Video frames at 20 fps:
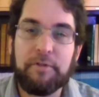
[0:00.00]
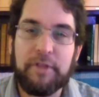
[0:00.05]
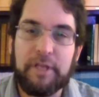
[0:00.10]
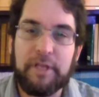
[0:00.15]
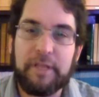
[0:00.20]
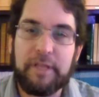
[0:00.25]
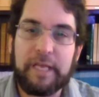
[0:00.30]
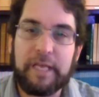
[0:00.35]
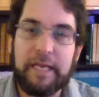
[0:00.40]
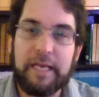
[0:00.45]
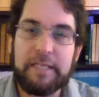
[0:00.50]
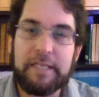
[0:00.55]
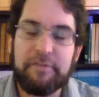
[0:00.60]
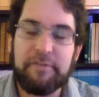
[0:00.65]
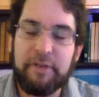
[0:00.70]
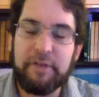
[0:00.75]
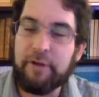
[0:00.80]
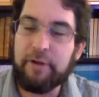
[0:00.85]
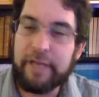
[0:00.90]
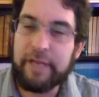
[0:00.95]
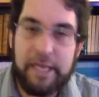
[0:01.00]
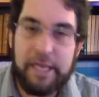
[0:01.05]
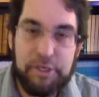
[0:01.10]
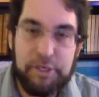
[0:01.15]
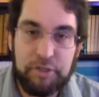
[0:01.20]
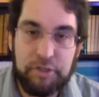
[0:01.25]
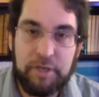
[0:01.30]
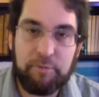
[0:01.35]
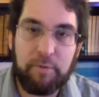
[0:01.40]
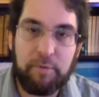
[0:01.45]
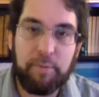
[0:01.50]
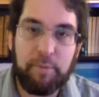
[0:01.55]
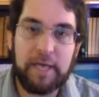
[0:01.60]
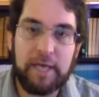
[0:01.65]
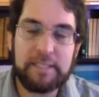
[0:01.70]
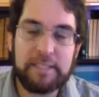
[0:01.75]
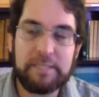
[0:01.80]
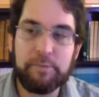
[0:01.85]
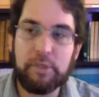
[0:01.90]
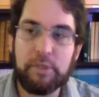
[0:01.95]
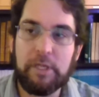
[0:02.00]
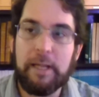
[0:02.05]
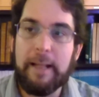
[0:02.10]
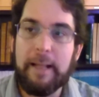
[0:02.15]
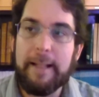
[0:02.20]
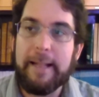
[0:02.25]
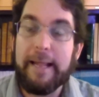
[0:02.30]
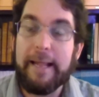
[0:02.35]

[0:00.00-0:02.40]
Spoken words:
the kinds of irrigation that were possible,